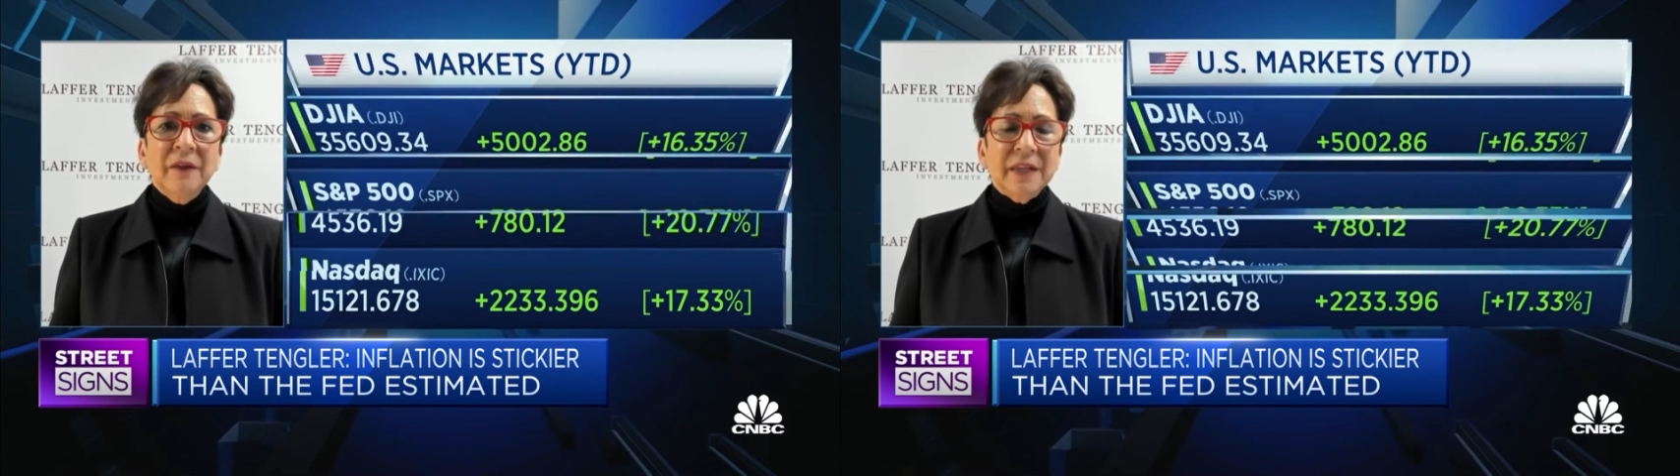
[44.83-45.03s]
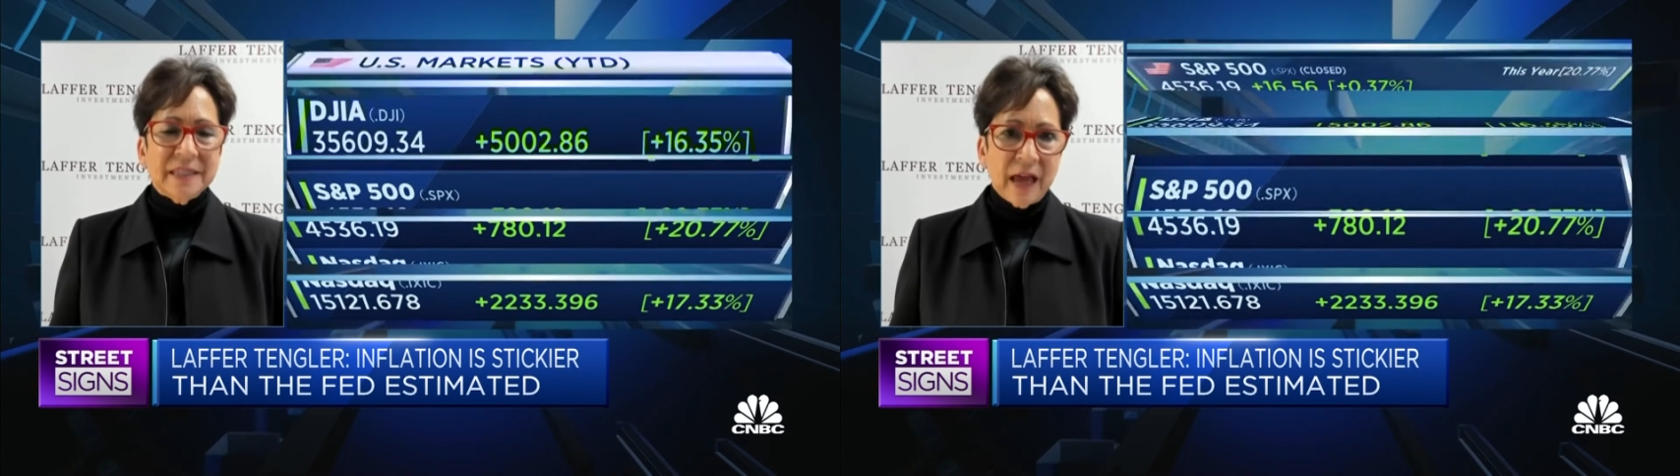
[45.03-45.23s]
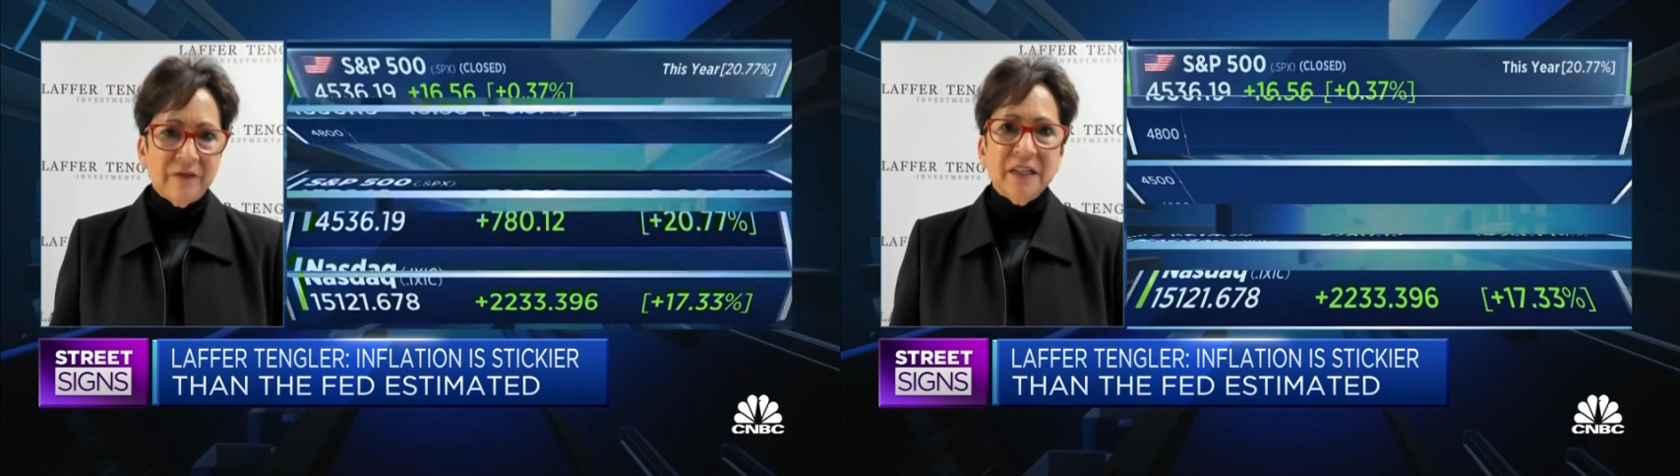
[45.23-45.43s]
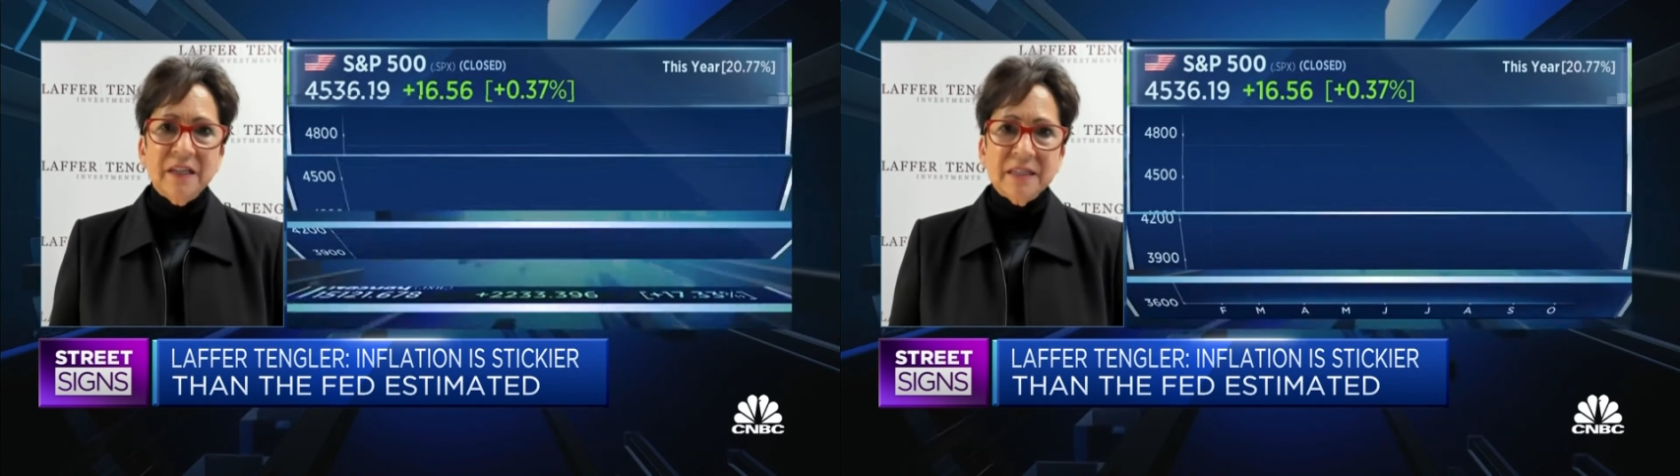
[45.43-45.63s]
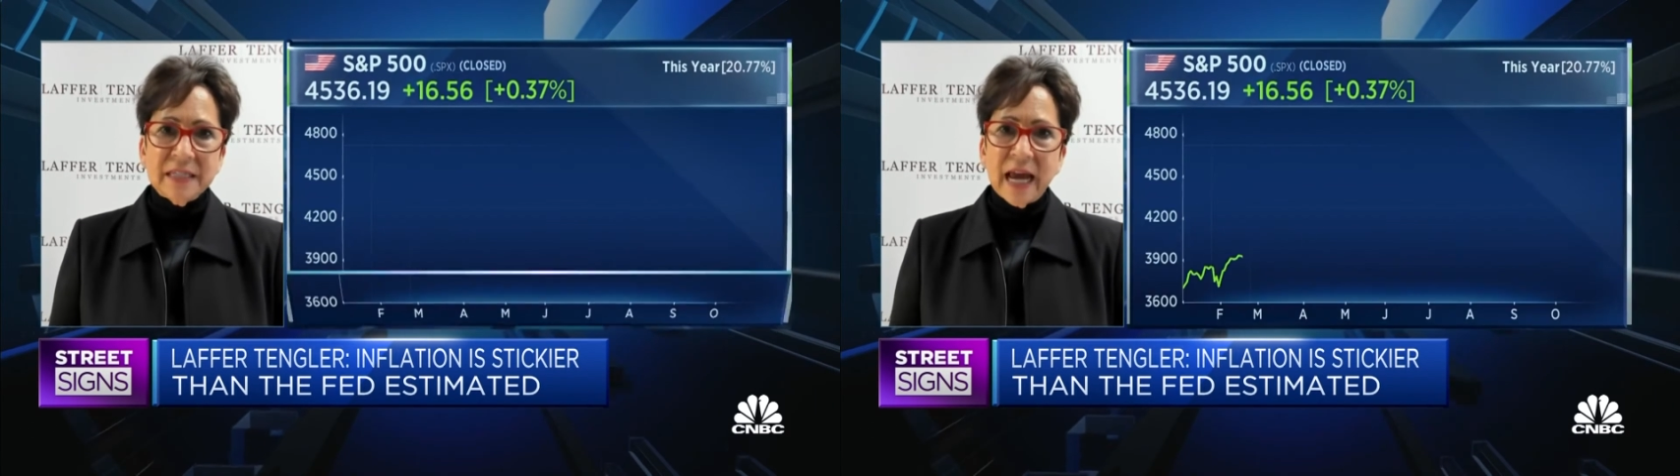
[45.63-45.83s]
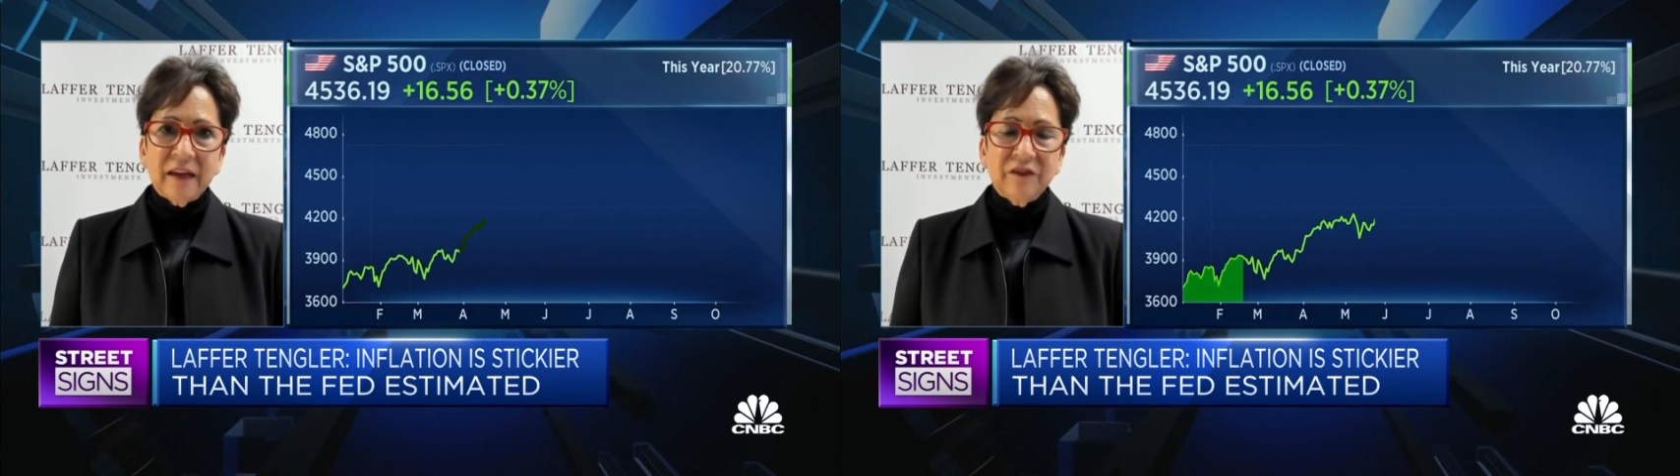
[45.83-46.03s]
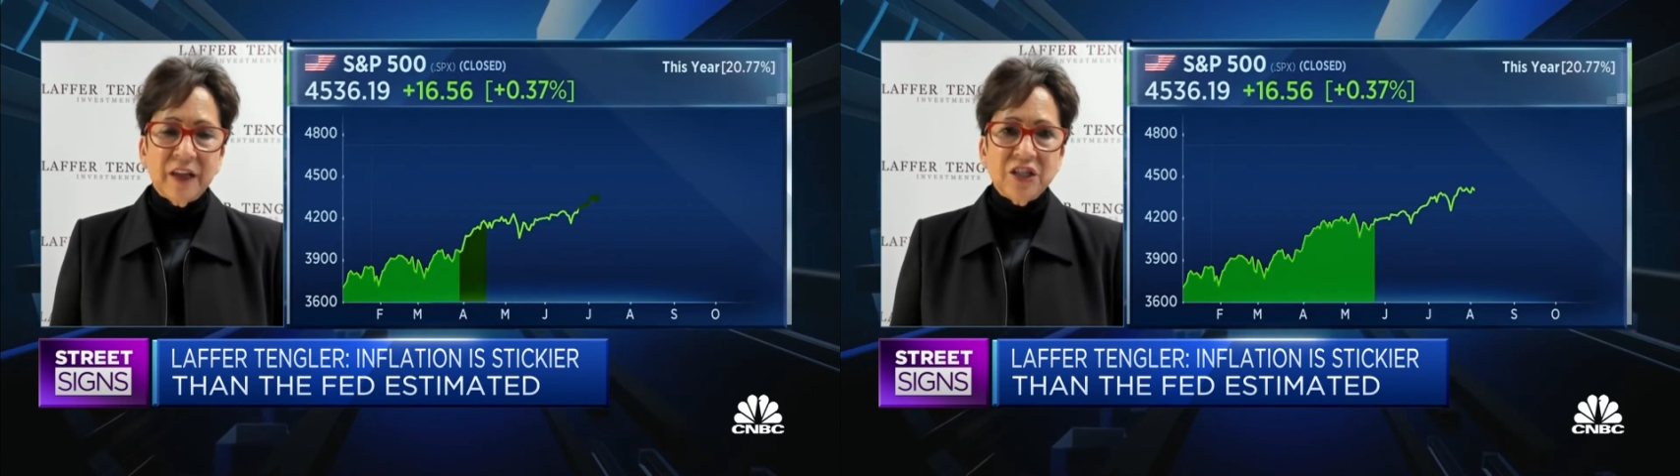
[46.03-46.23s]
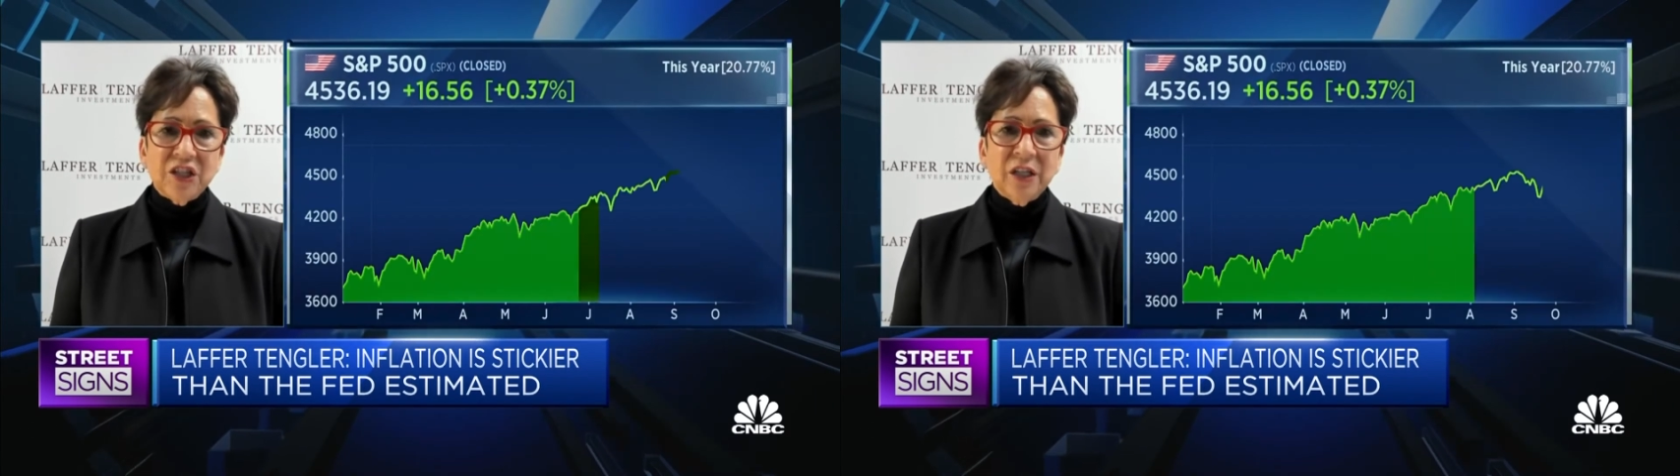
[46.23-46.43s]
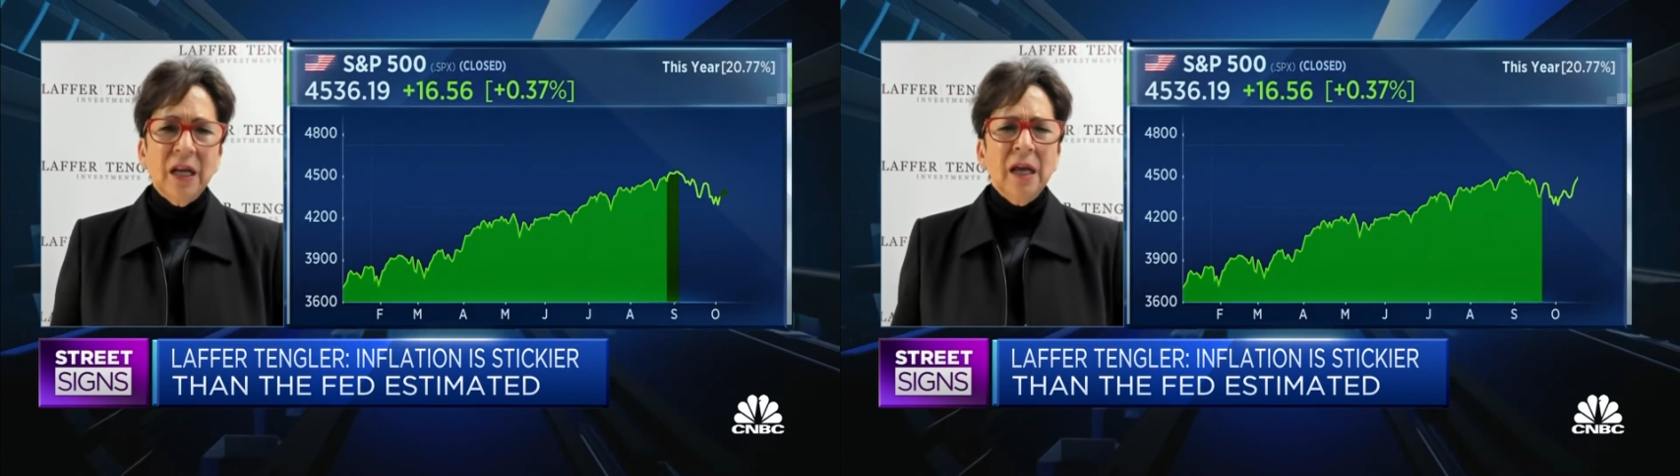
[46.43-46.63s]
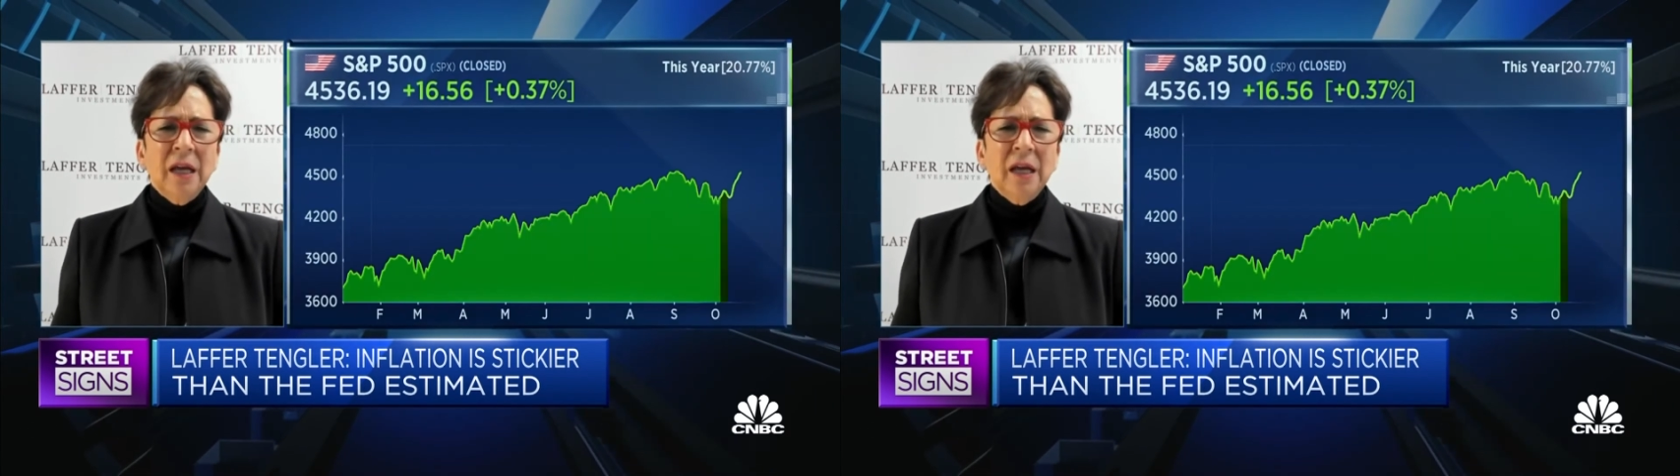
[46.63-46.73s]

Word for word: the 70s stagflation.